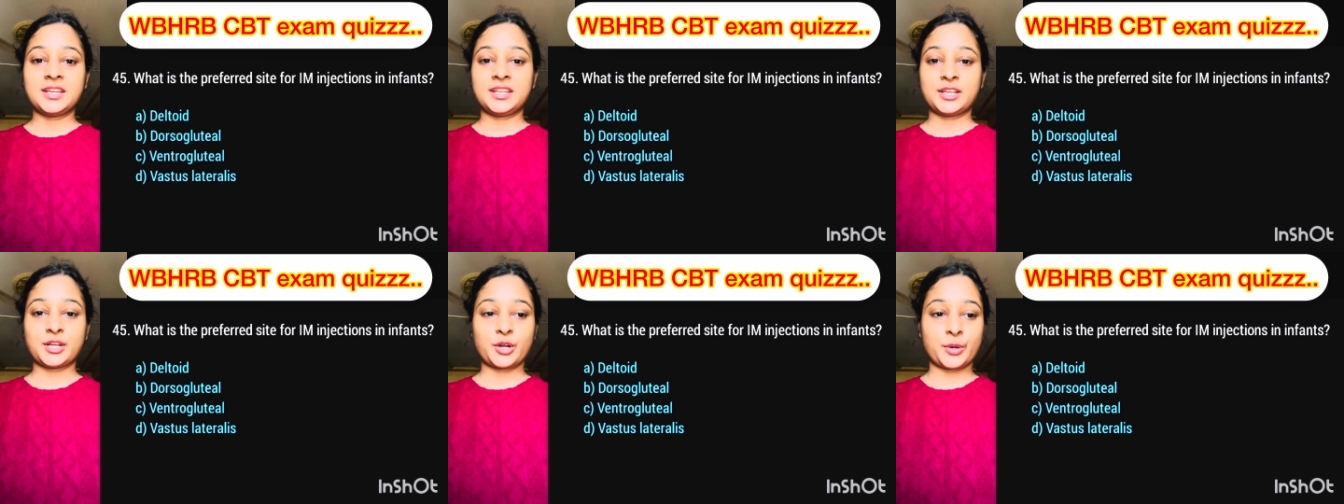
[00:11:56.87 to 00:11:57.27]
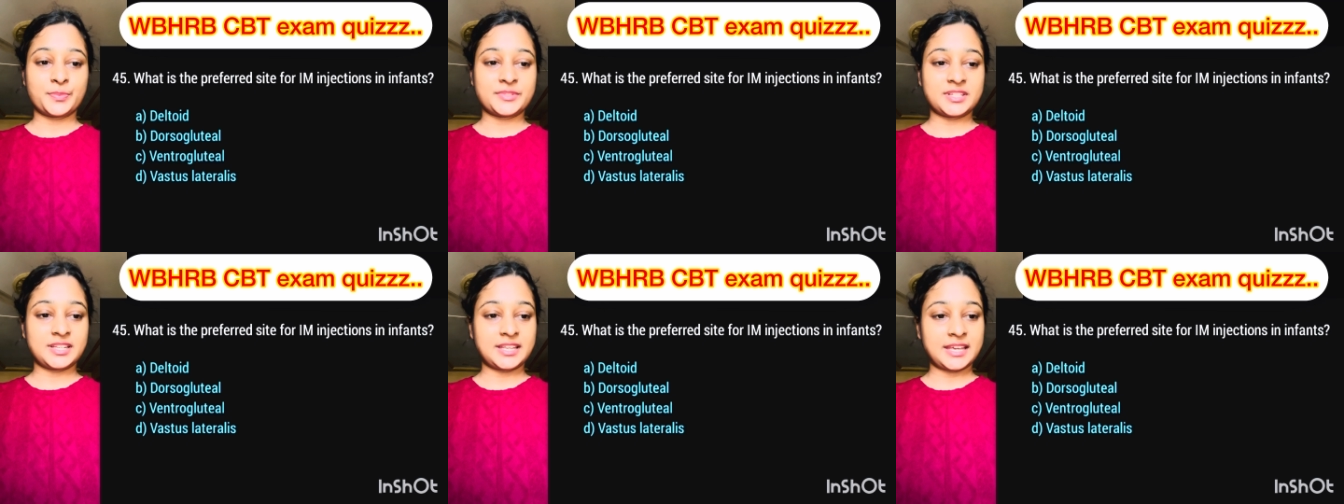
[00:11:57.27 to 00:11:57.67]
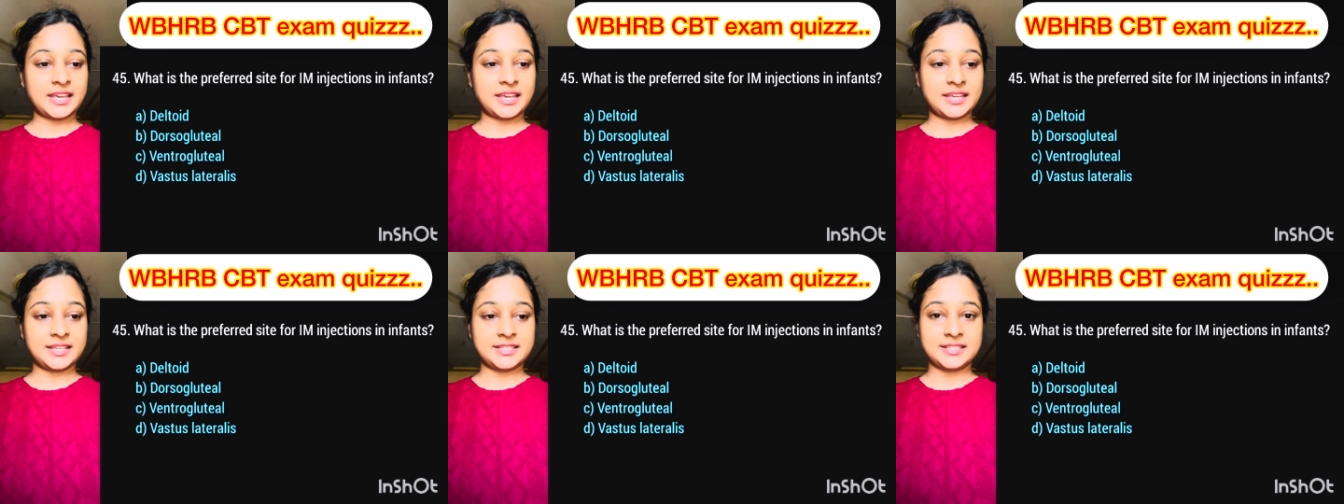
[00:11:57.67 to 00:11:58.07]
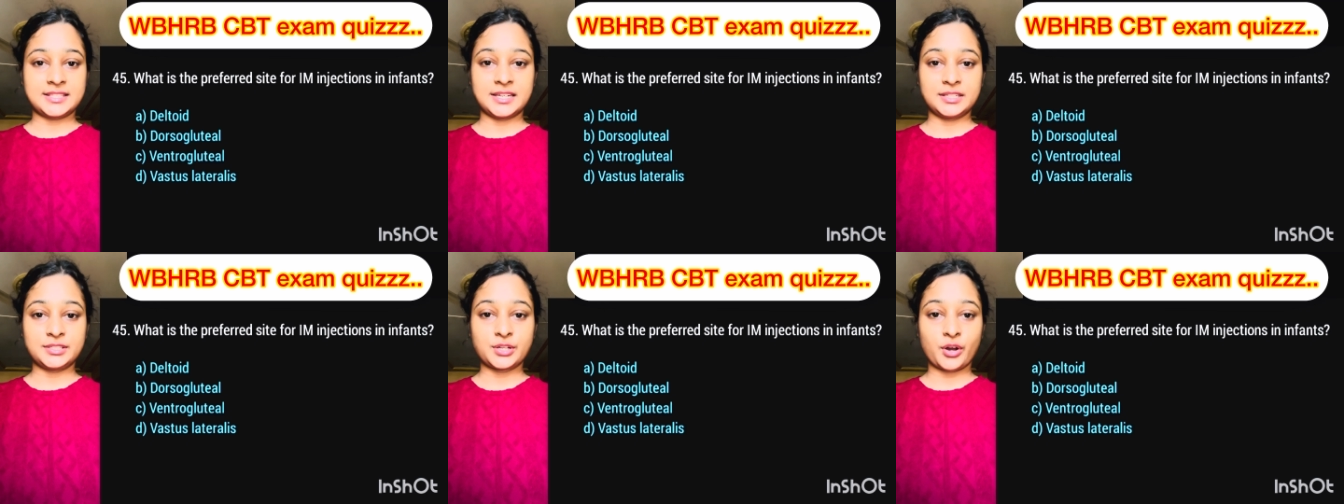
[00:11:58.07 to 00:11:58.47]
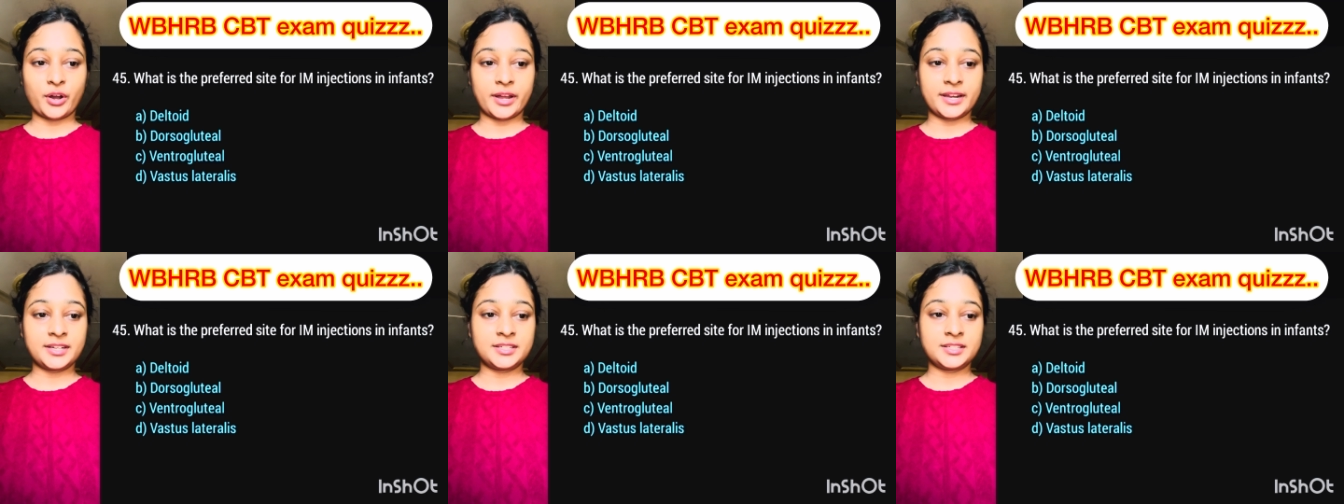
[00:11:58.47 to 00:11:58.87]
Here option A is
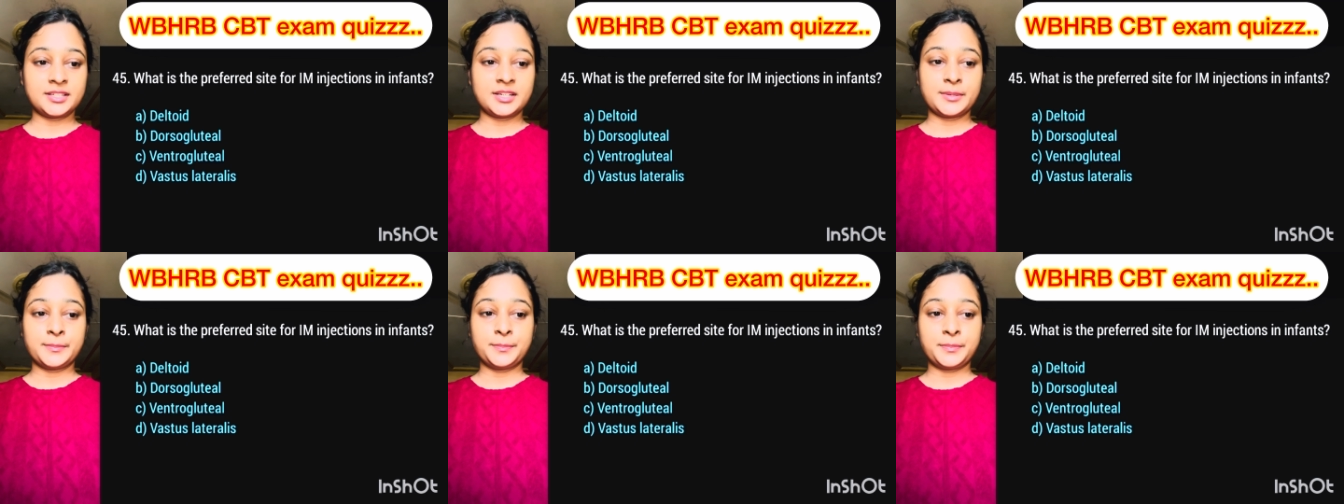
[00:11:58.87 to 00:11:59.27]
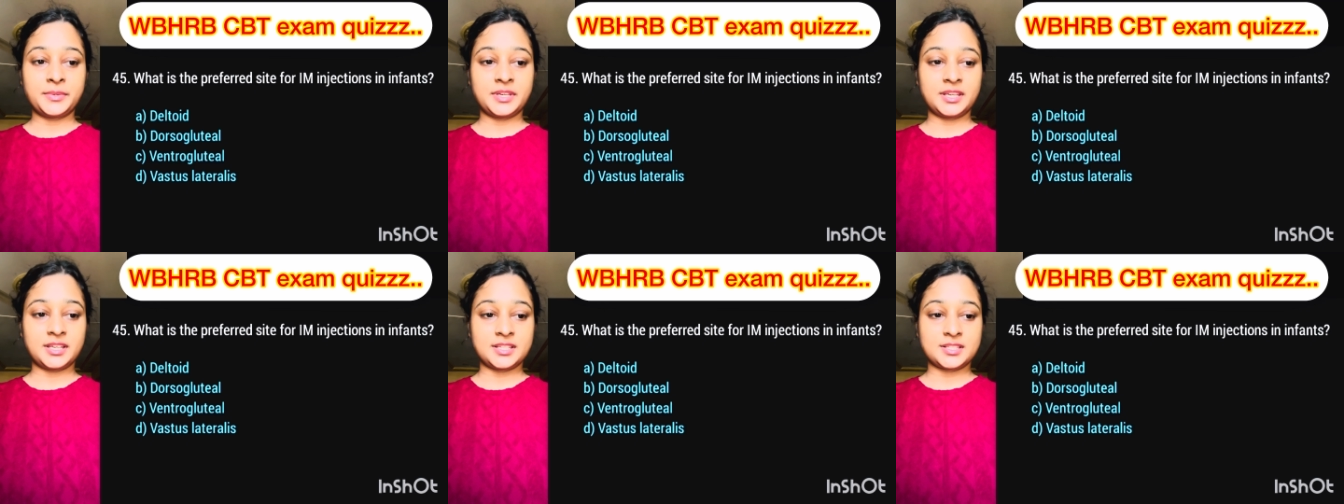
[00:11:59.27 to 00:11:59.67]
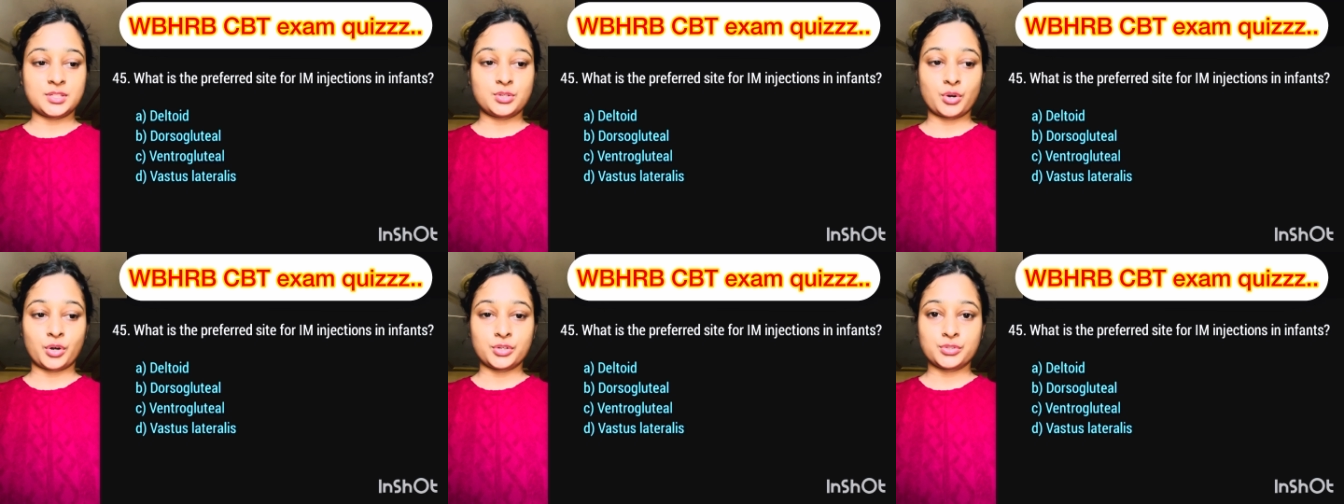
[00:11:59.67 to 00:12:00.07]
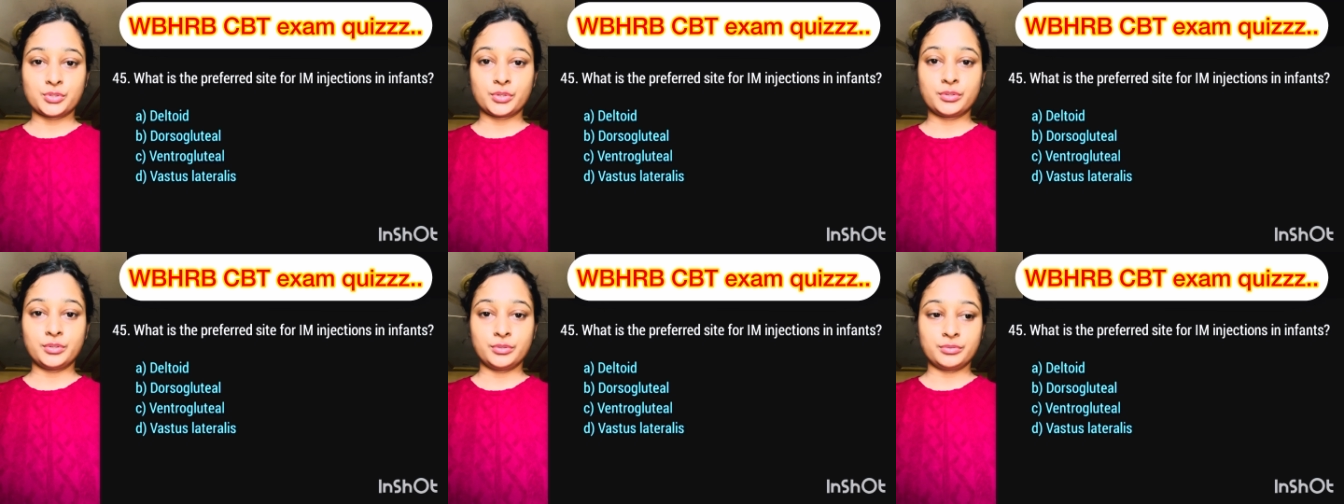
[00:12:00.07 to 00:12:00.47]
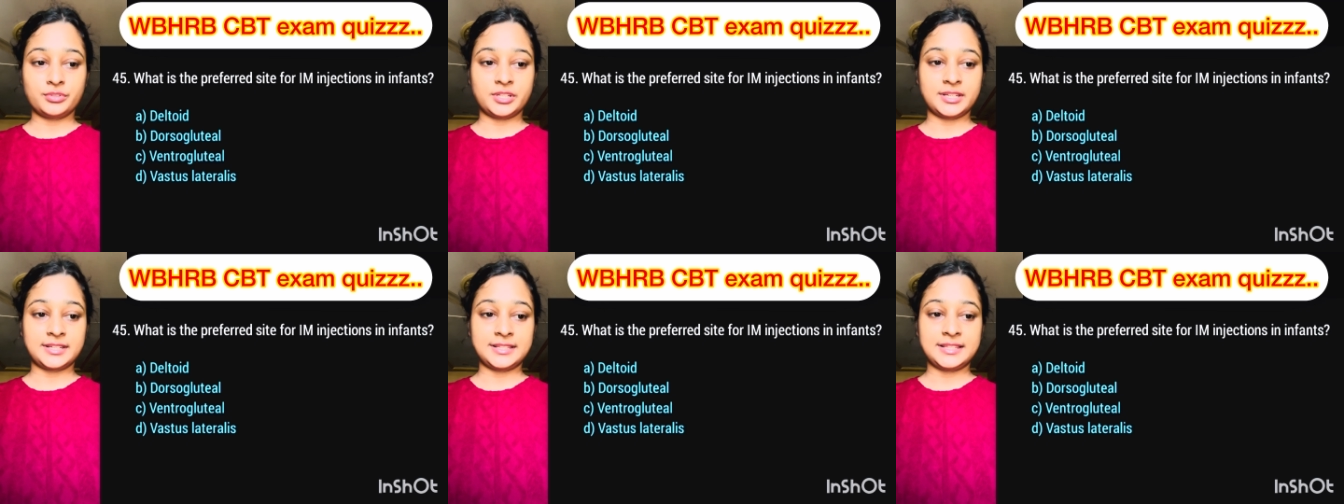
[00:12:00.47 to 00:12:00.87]
deltoid, B is
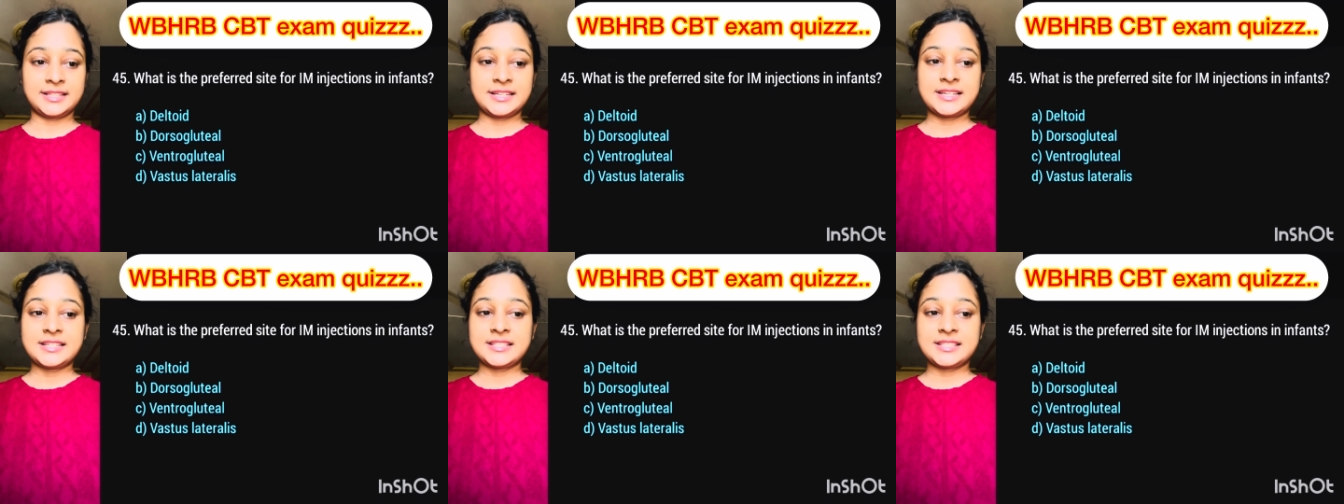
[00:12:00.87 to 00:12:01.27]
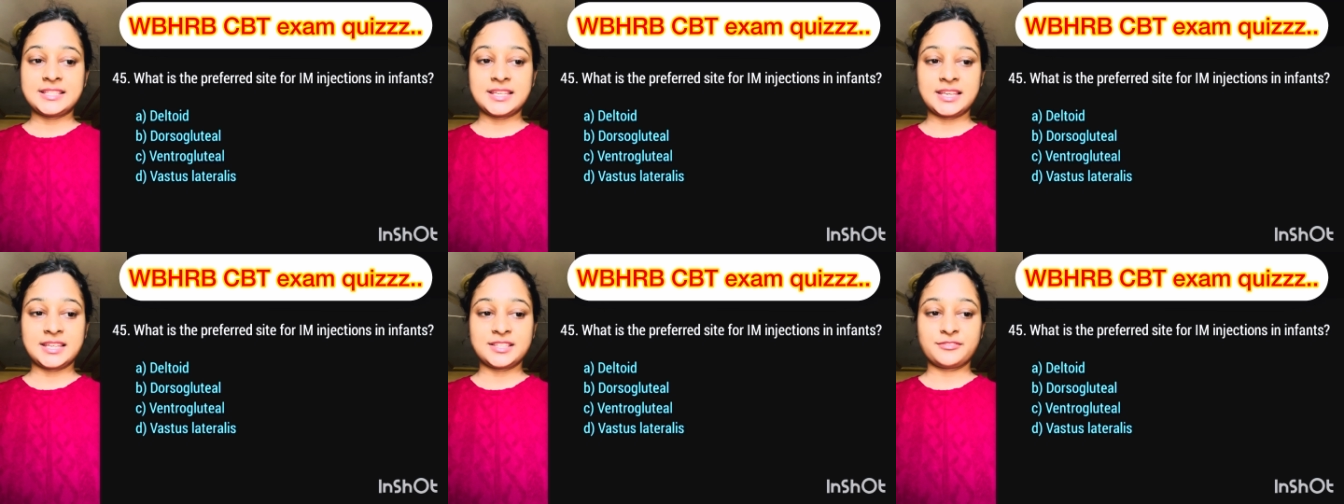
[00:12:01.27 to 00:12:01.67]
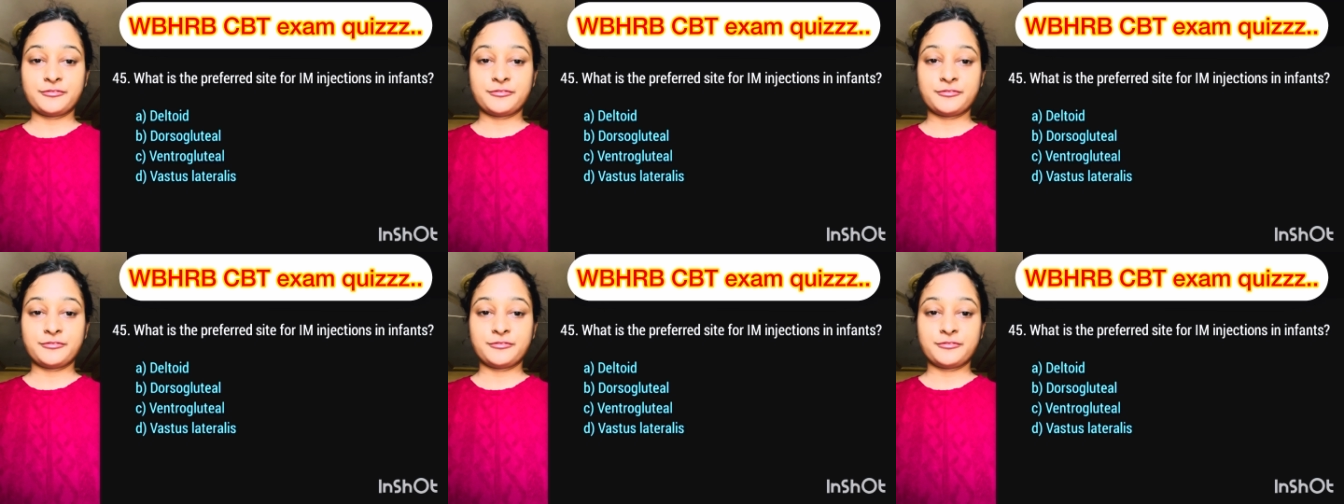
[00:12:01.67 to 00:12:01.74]
dorsogluteal, C is